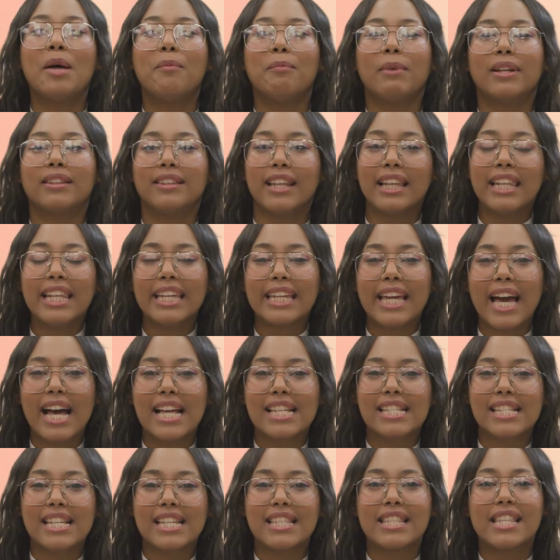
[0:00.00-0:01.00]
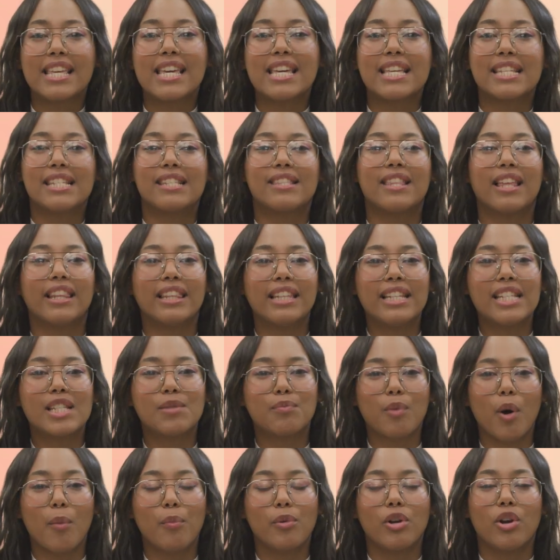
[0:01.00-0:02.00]
Mandelic acid is the
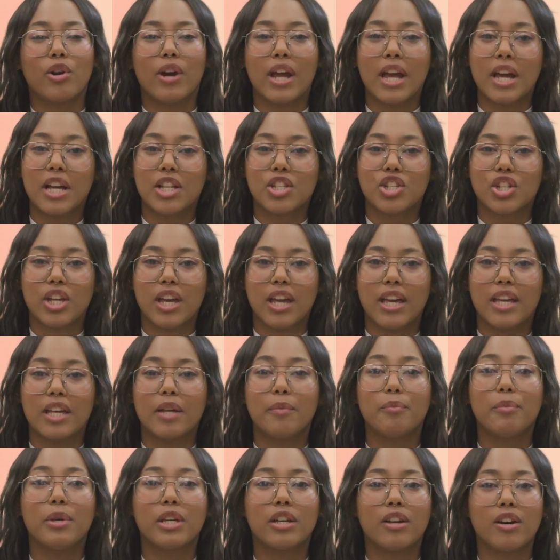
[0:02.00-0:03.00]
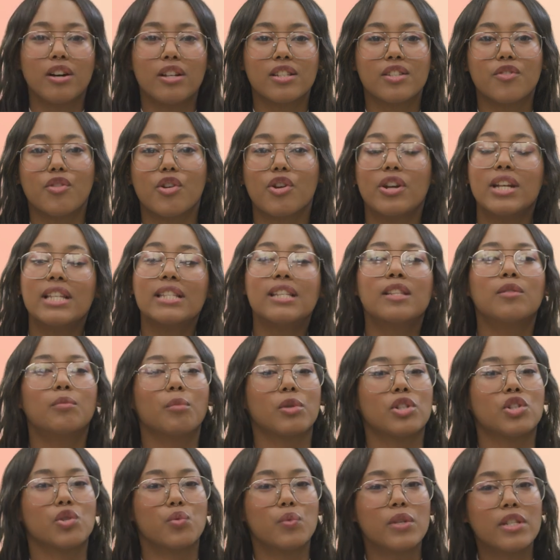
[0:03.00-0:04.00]
least popular AHA because there isn't
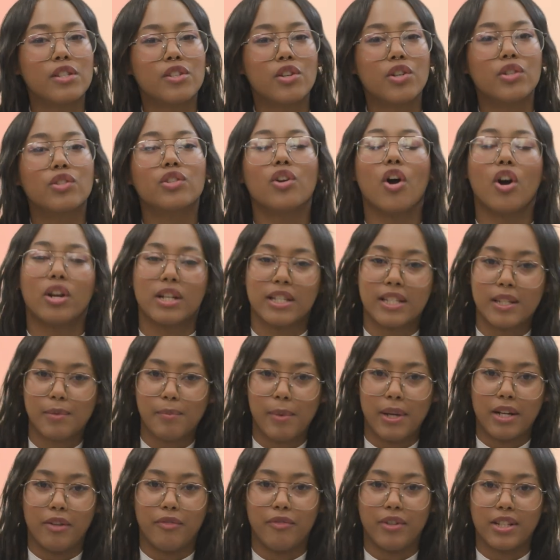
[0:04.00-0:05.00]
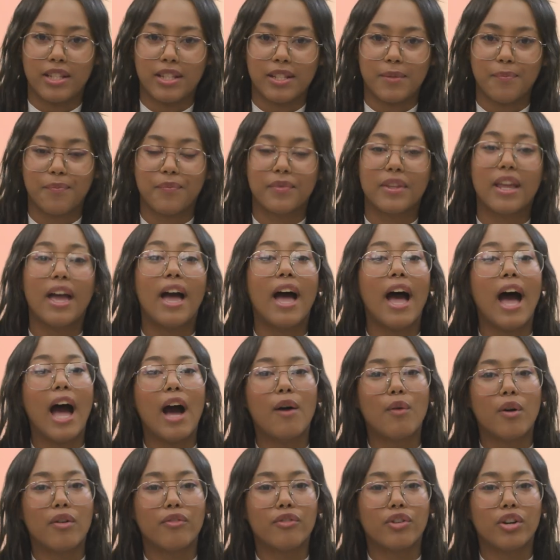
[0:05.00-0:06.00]
much research on its benefits.
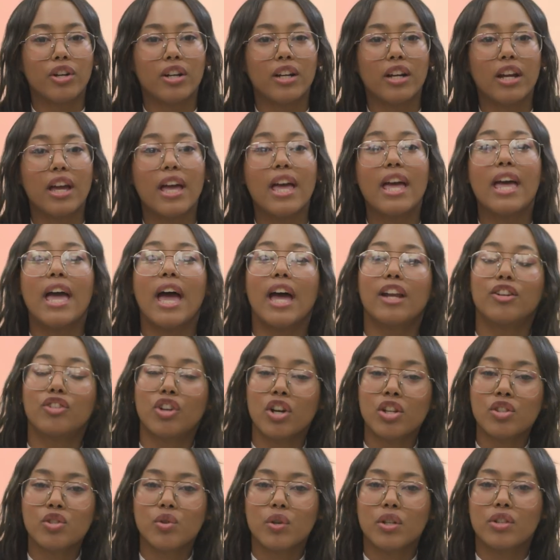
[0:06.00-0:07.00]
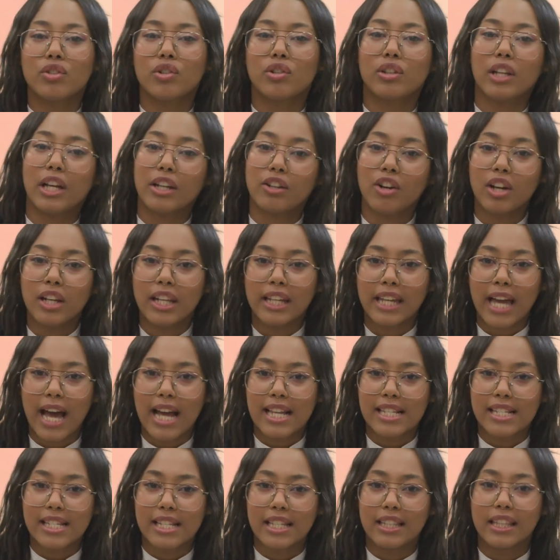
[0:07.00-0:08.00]
However, and contrary to glycolic
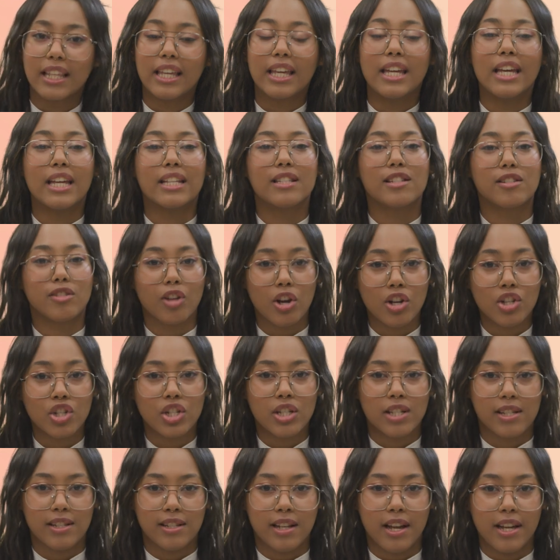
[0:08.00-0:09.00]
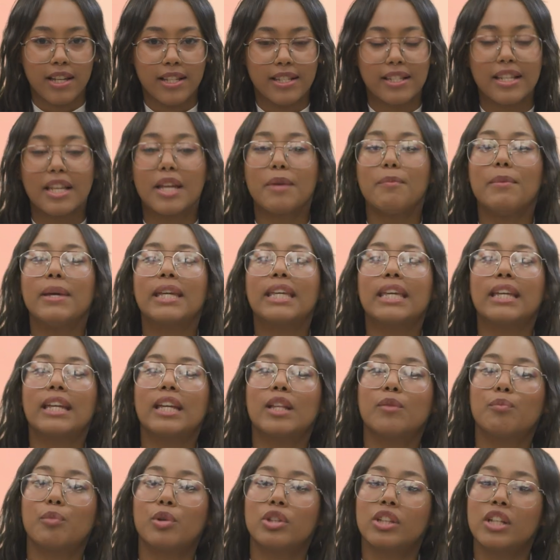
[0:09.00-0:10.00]
acid, it's large in size, making
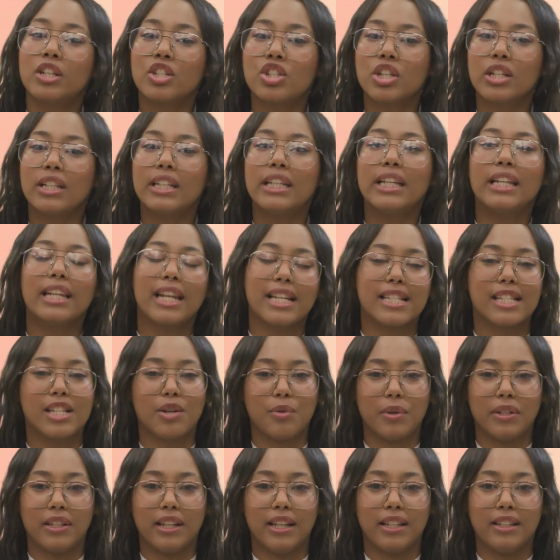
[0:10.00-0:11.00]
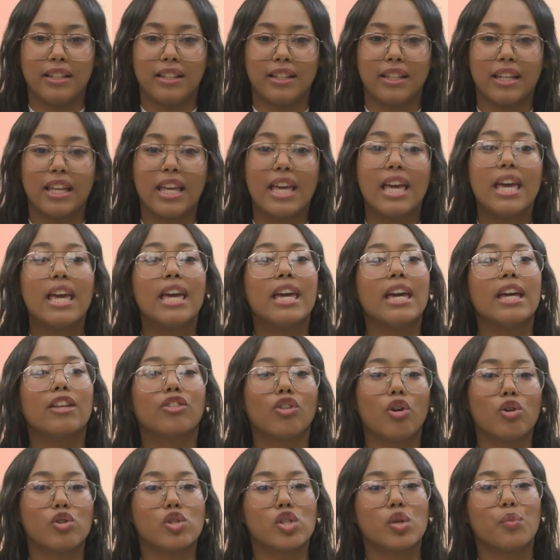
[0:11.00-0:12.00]
it potentially less irritating.
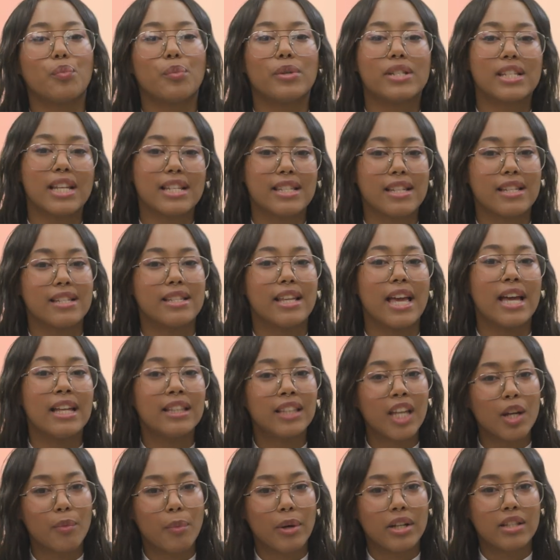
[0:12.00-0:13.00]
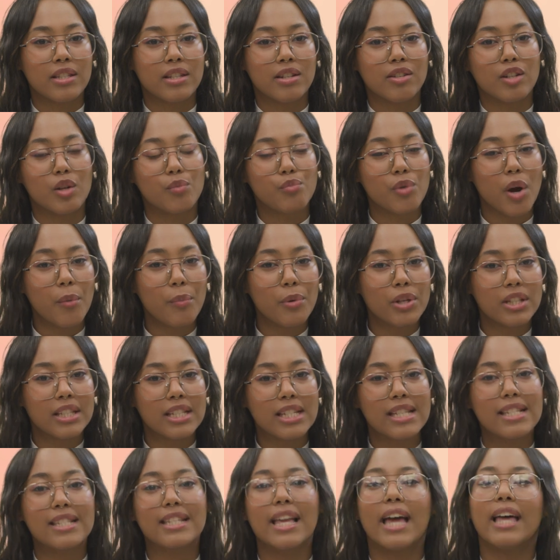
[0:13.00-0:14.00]
It also possesses antibacterial
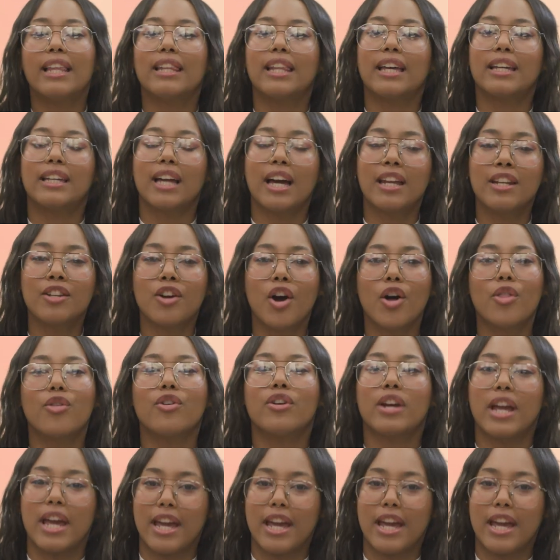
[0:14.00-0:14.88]
properties unlike any other